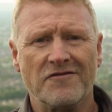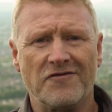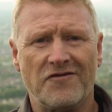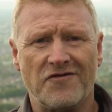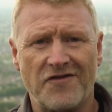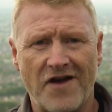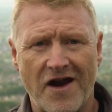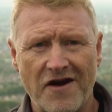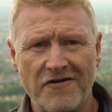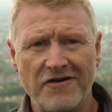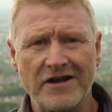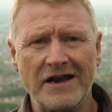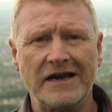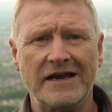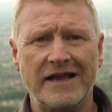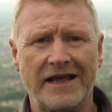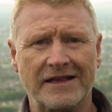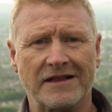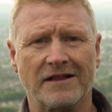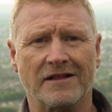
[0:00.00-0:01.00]
very
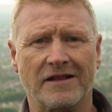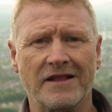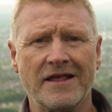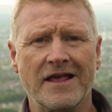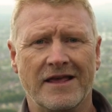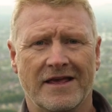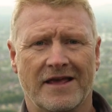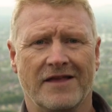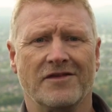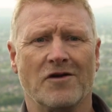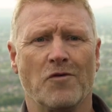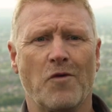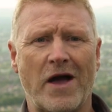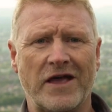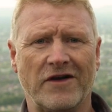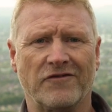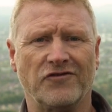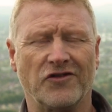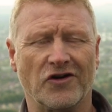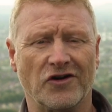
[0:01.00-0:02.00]
little in the way
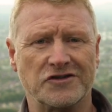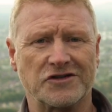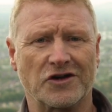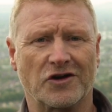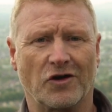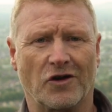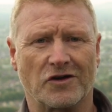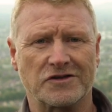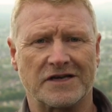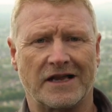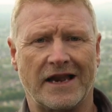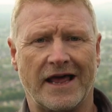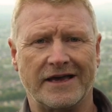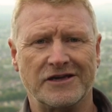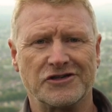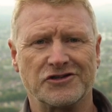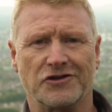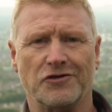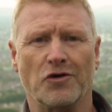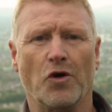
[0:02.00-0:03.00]
of vertical
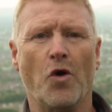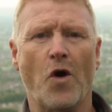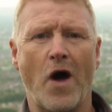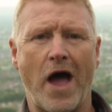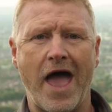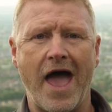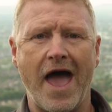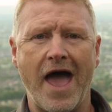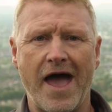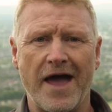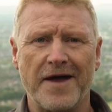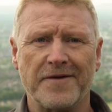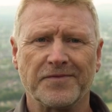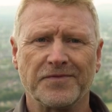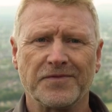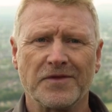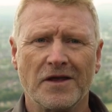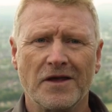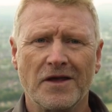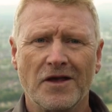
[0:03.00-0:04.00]
oscillation or air.
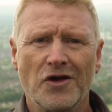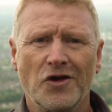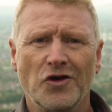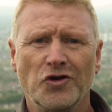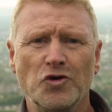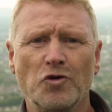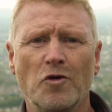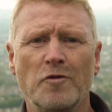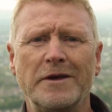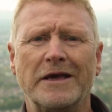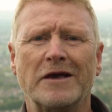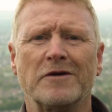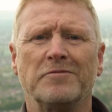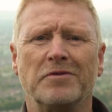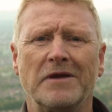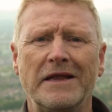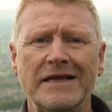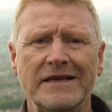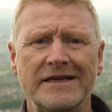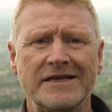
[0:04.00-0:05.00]
You will be
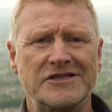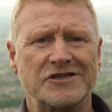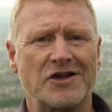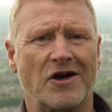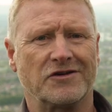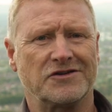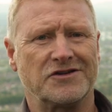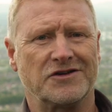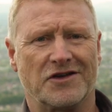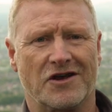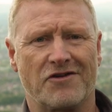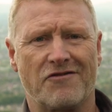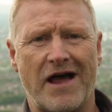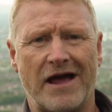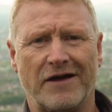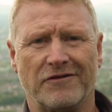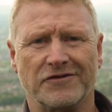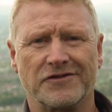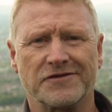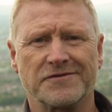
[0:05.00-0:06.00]
completely sucked to the
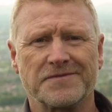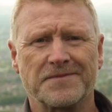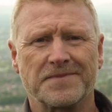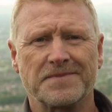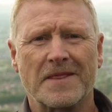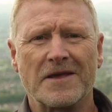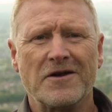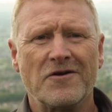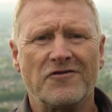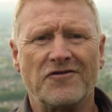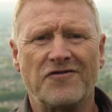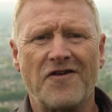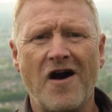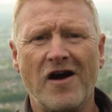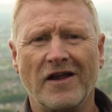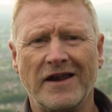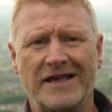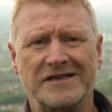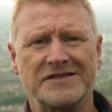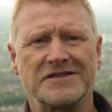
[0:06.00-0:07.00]
ground,
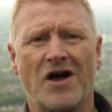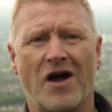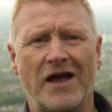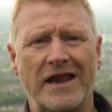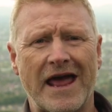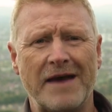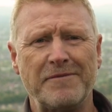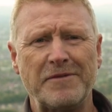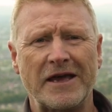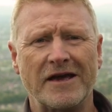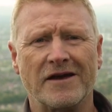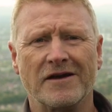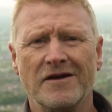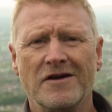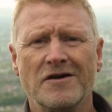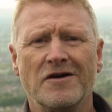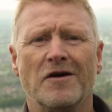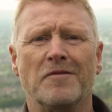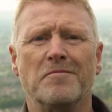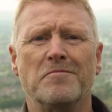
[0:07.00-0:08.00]
far less dynamic
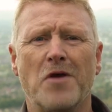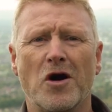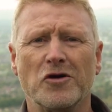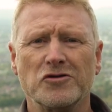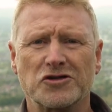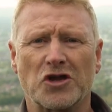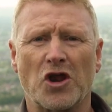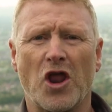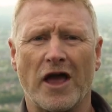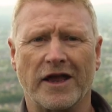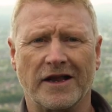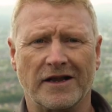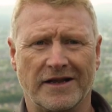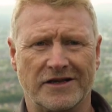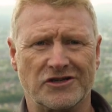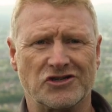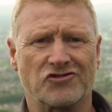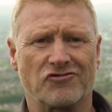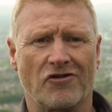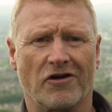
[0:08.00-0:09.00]
and most likely
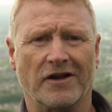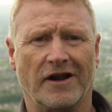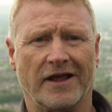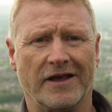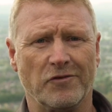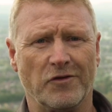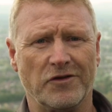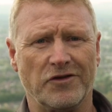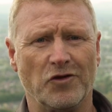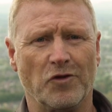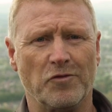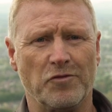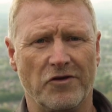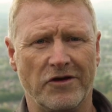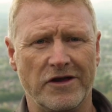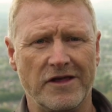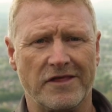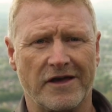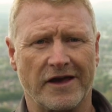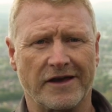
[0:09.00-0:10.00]
struggling with your
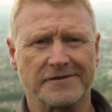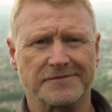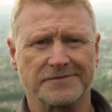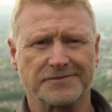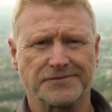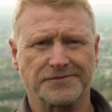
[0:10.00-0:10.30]
breathing.